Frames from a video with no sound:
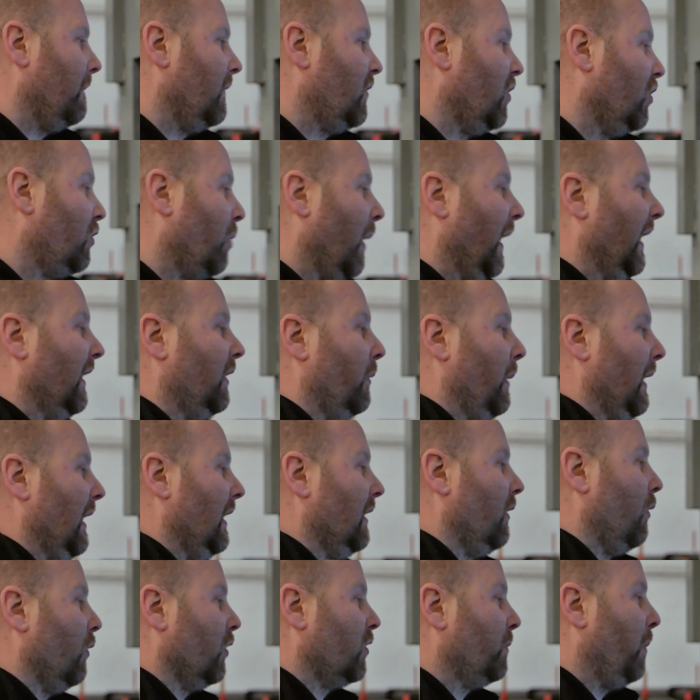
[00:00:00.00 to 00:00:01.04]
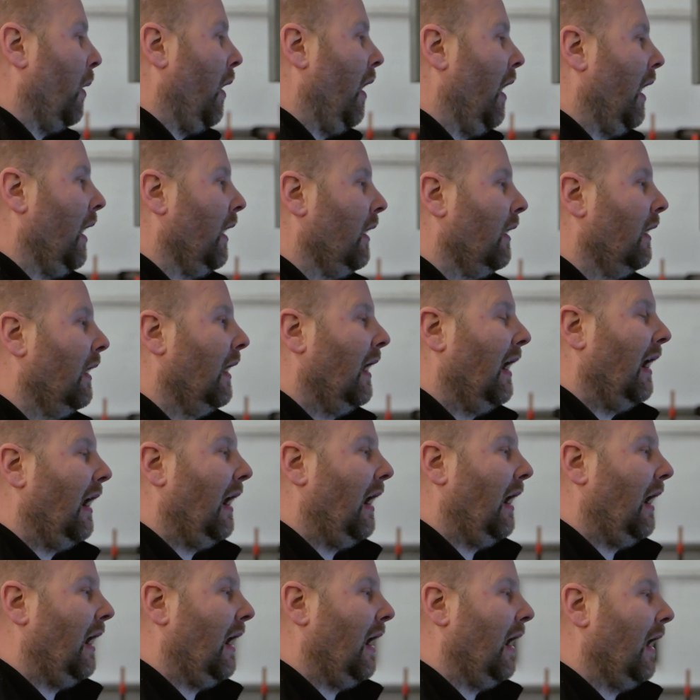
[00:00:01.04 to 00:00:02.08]
220 at the wheel horsepower
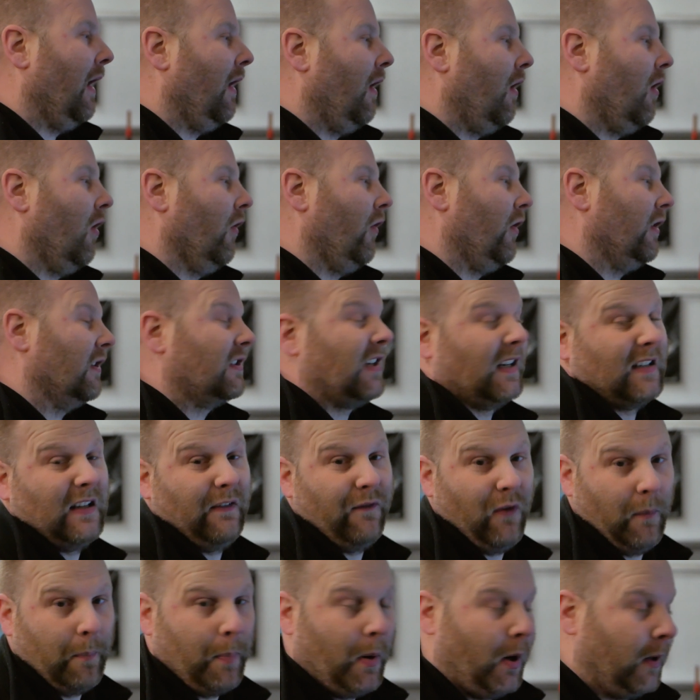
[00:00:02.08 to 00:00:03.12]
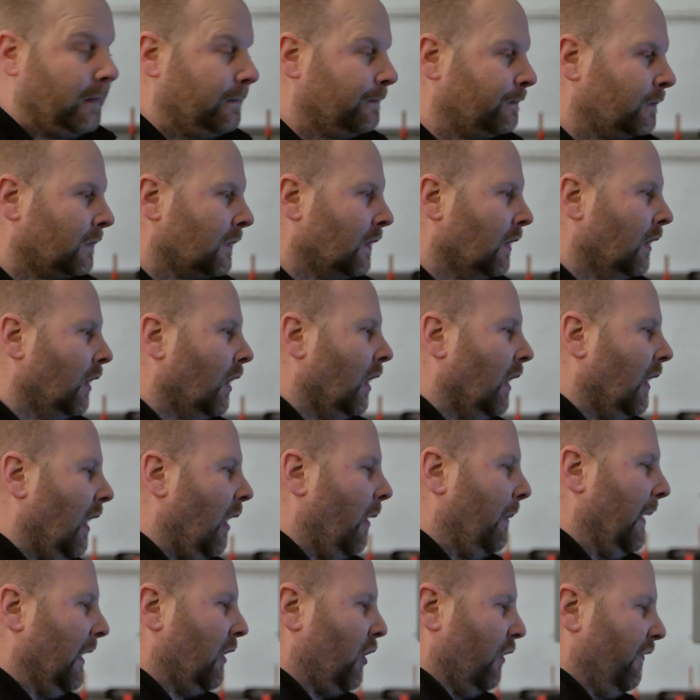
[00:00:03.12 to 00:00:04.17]
and 160 foot-pound.
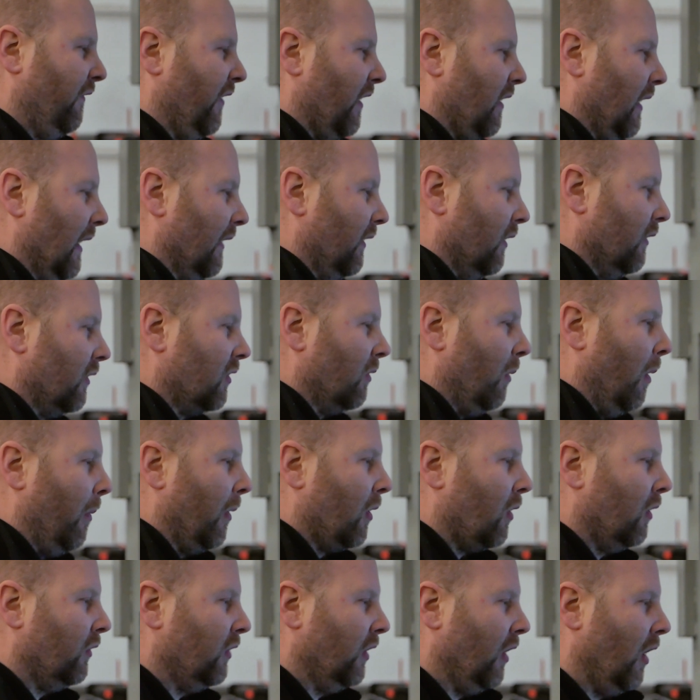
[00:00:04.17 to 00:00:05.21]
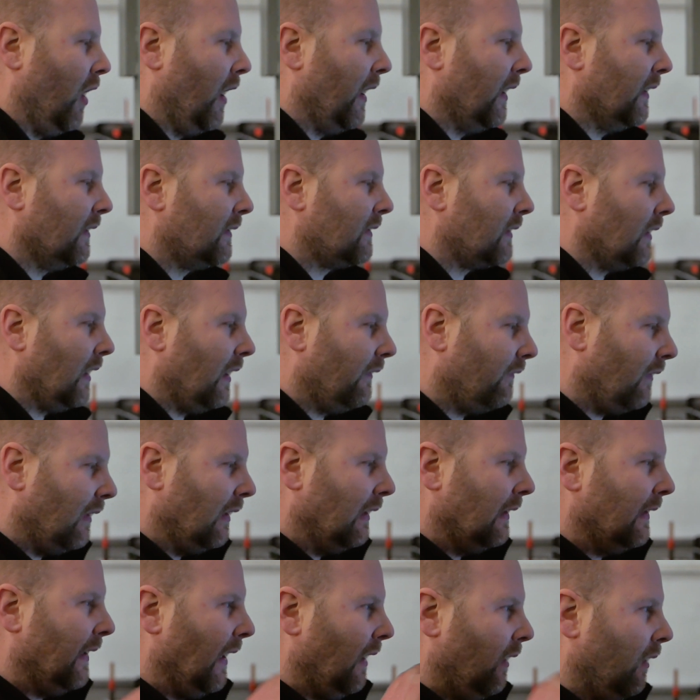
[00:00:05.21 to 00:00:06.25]
That'd be a good figure to end on. So what we're going to do now is
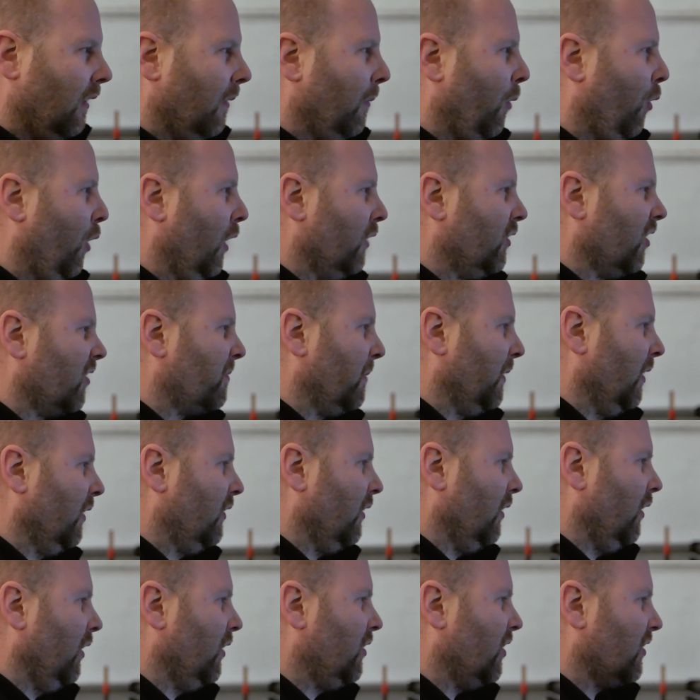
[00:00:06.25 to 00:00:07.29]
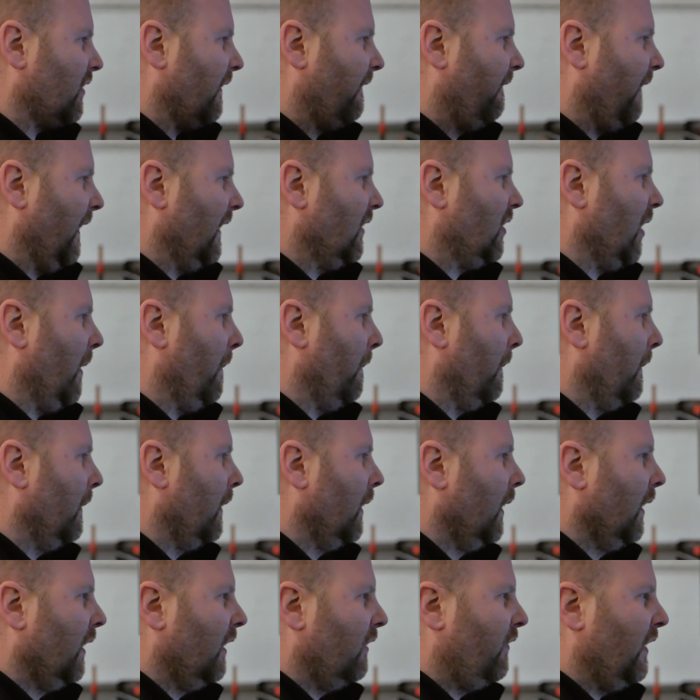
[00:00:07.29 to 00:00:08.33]
a little more adjustment to do just to finish up
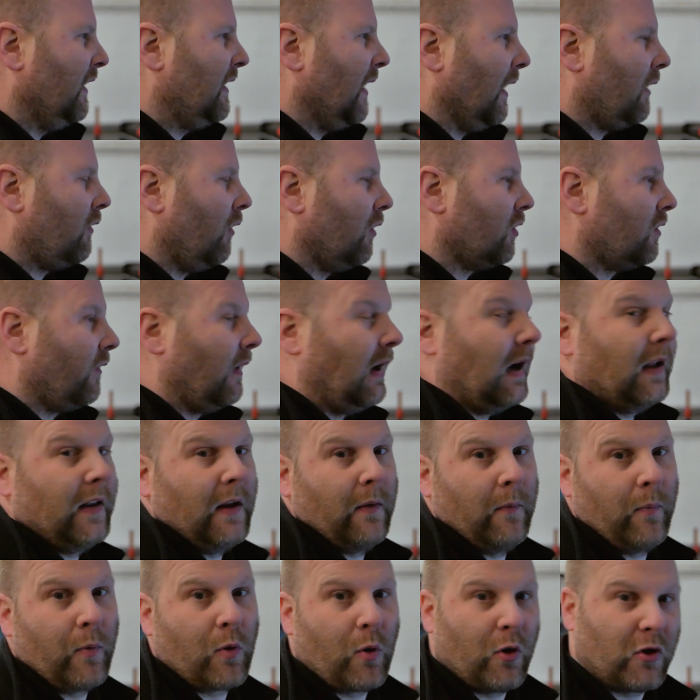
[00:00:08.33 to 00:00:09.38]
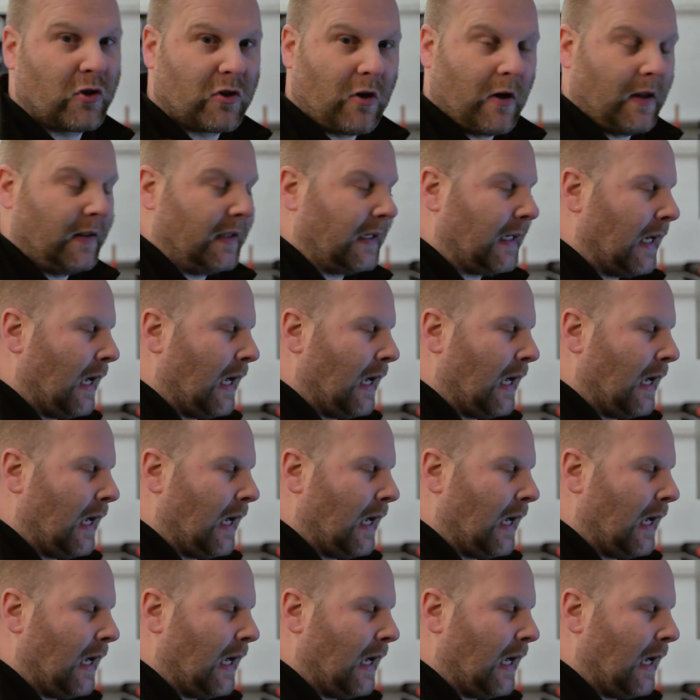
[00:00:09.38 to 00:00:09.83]
the VTEC crossover, and then we're going to start at the